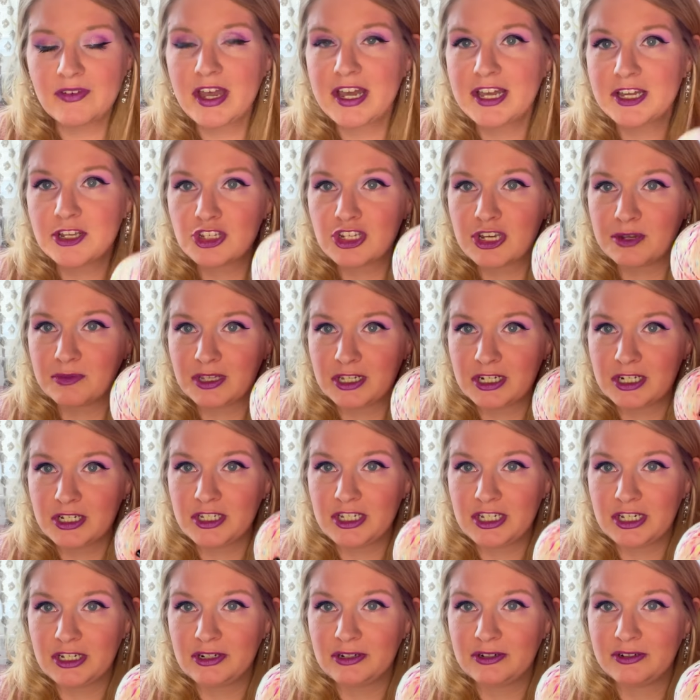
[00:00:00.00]
hunch I'm going to
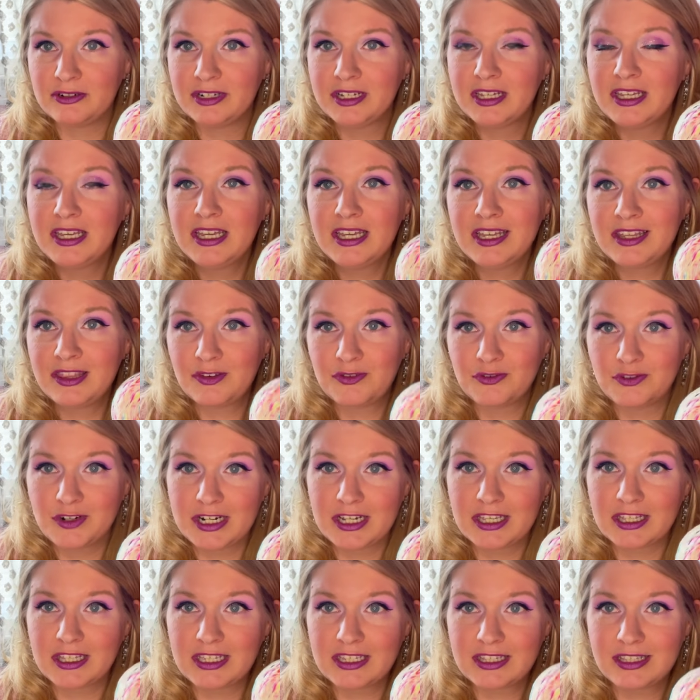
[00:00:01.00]
do the
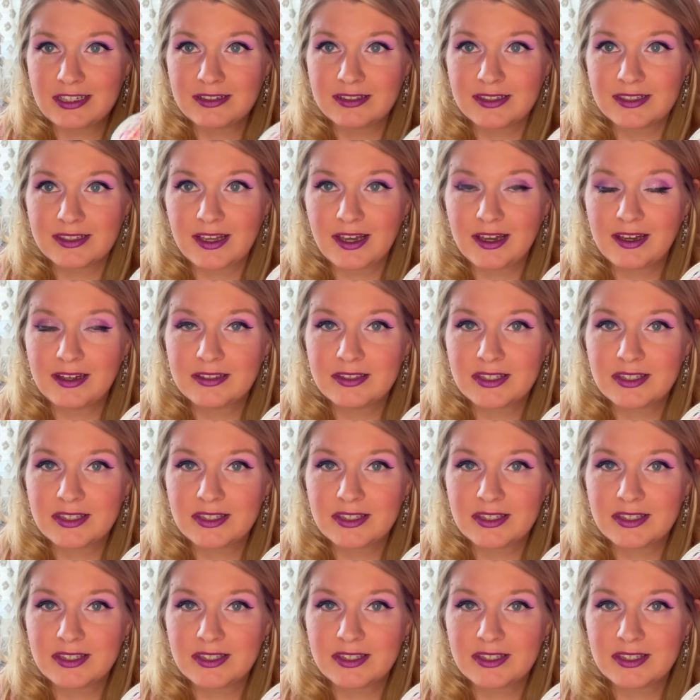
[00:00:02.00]
Frankly Lisa,